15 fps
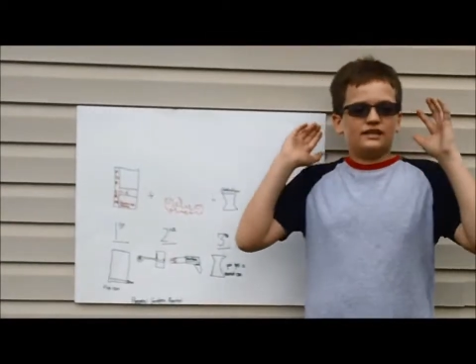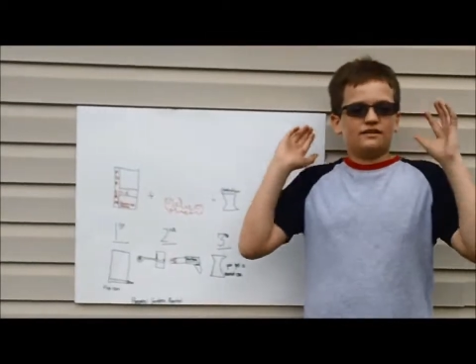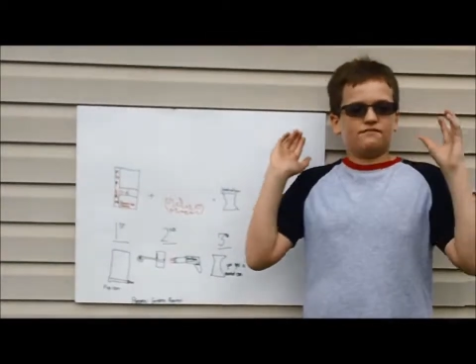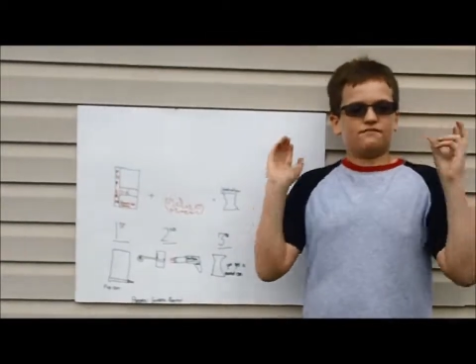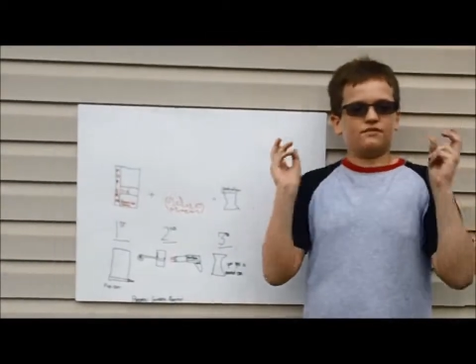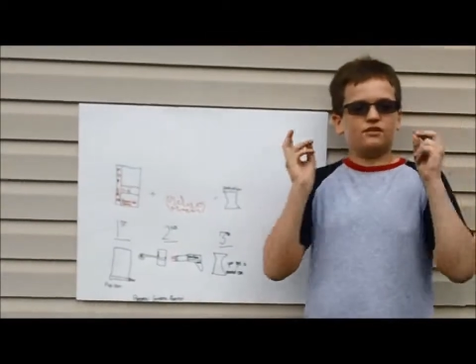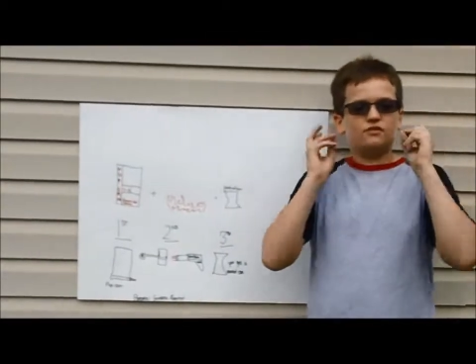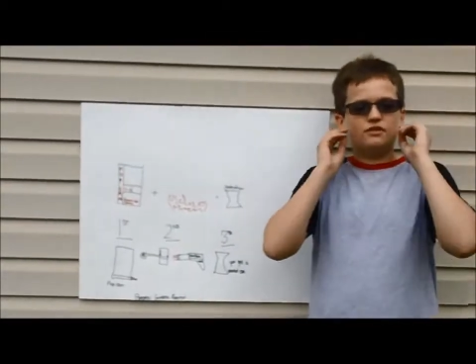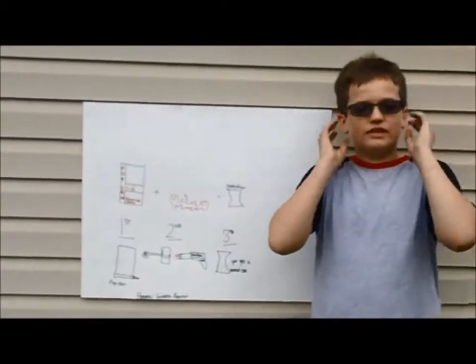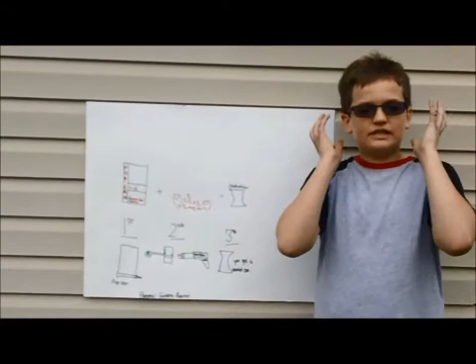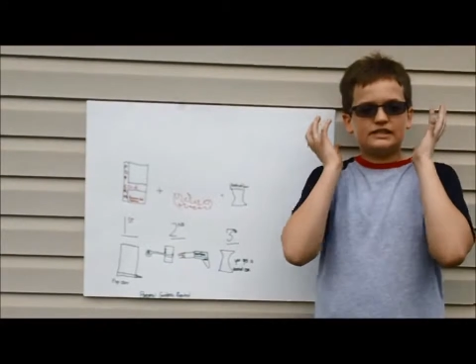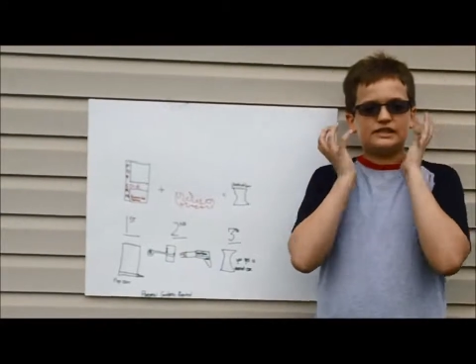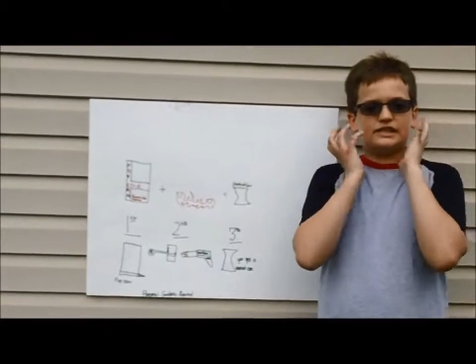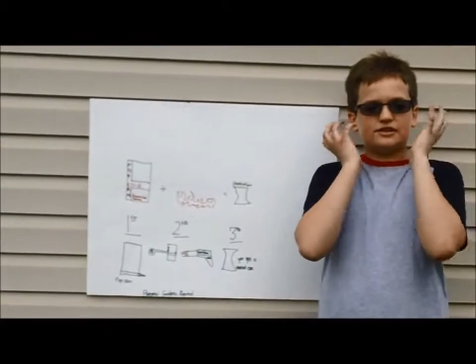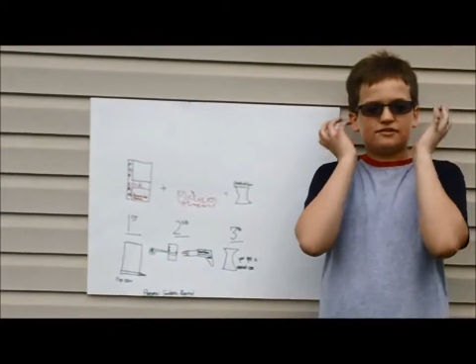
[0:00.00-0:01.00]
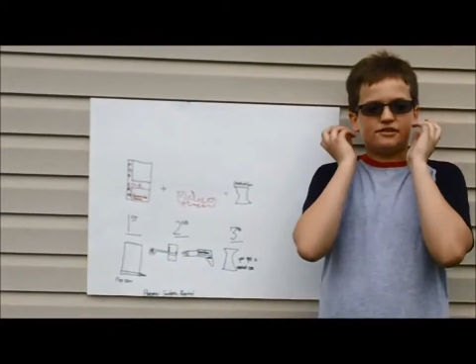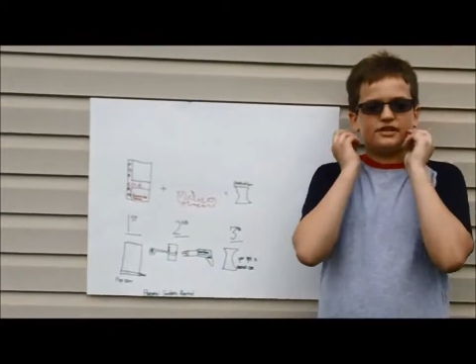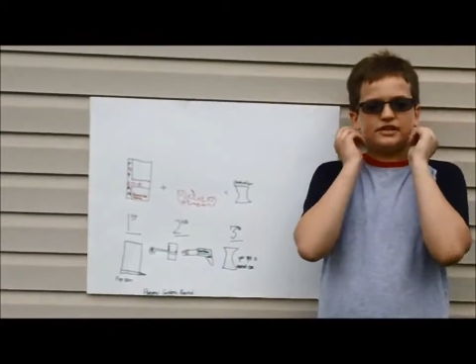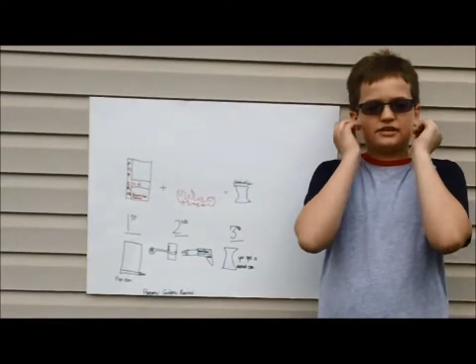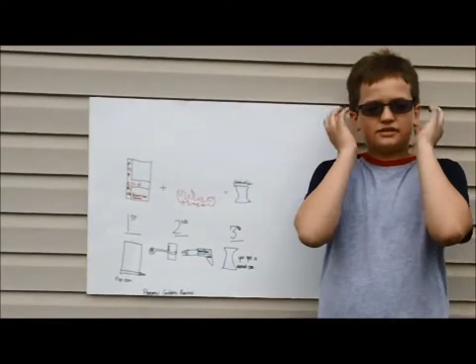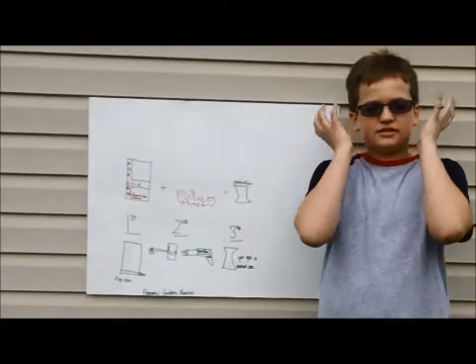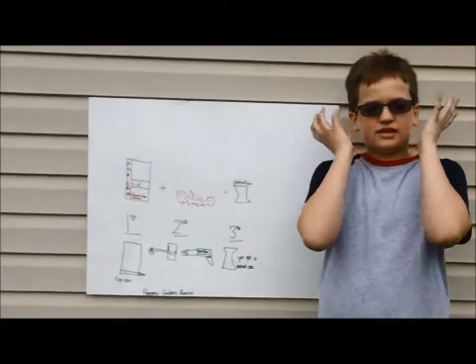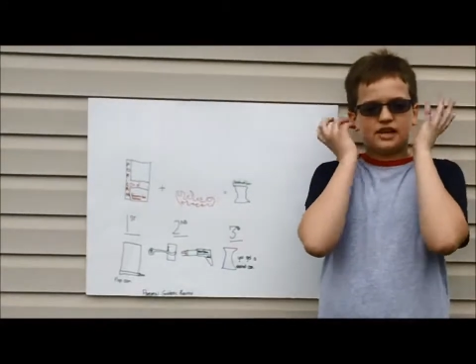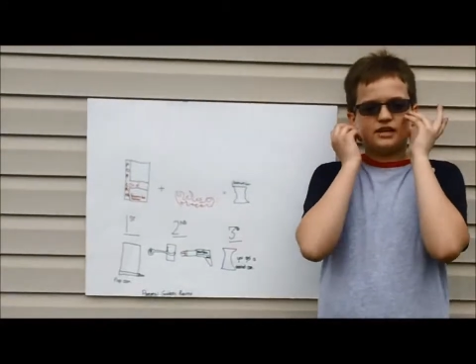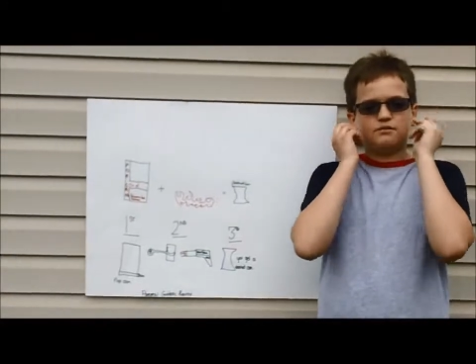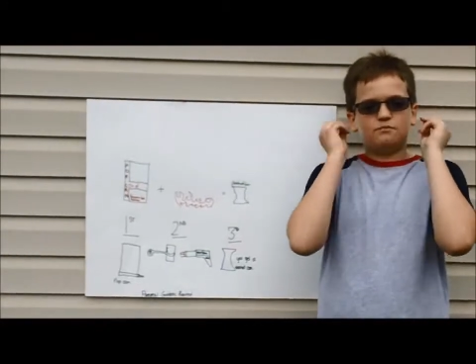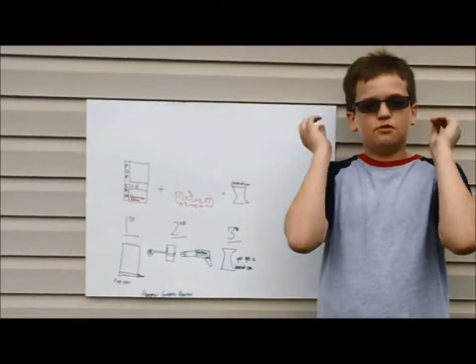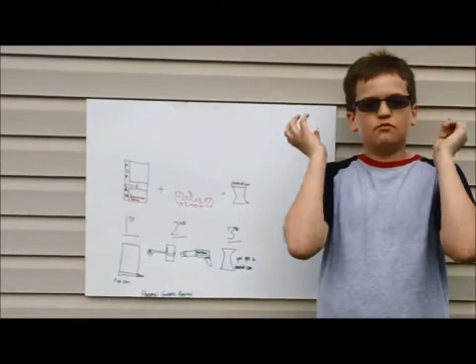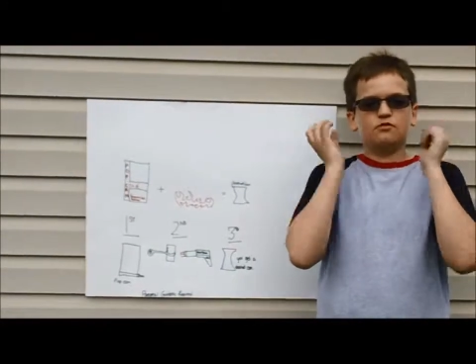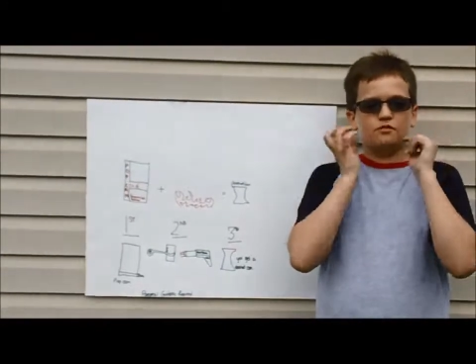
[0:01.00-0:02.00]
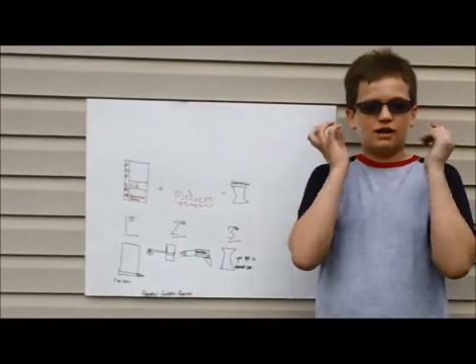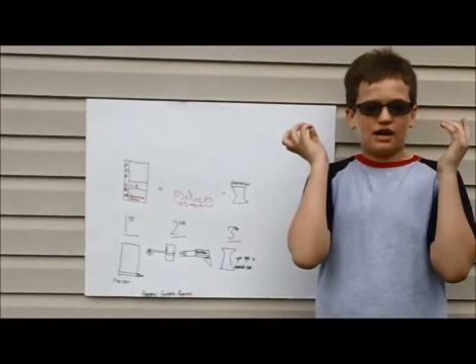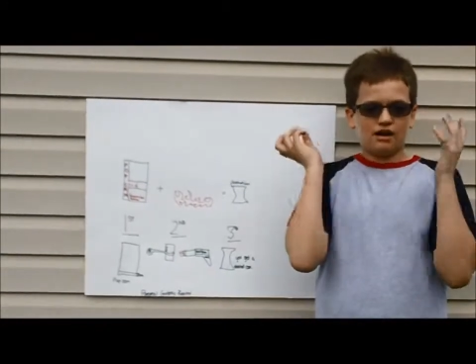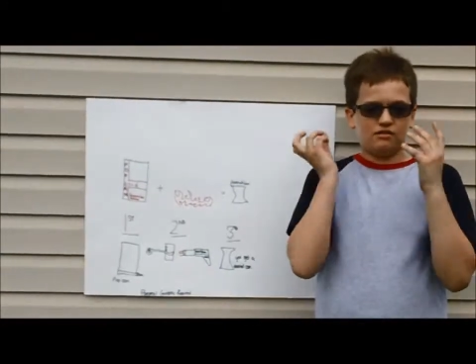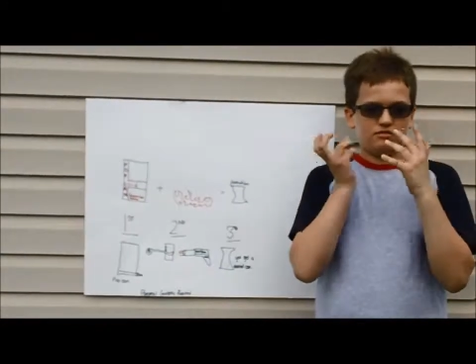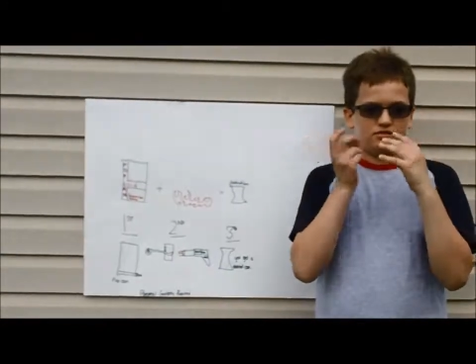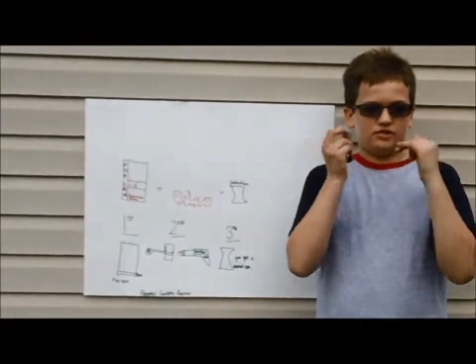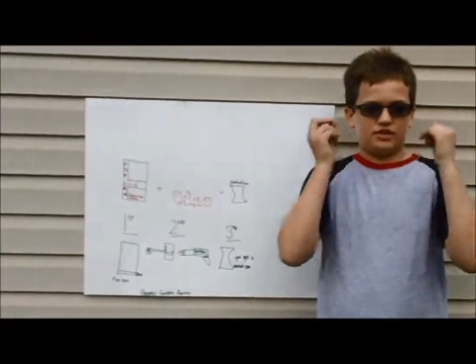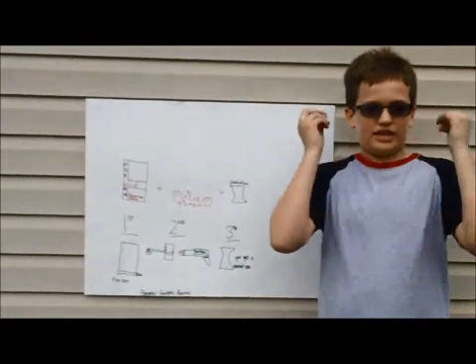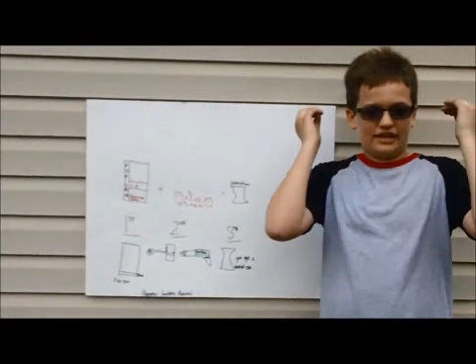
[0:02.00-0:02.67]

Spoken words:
the fluids in your ears kind of move around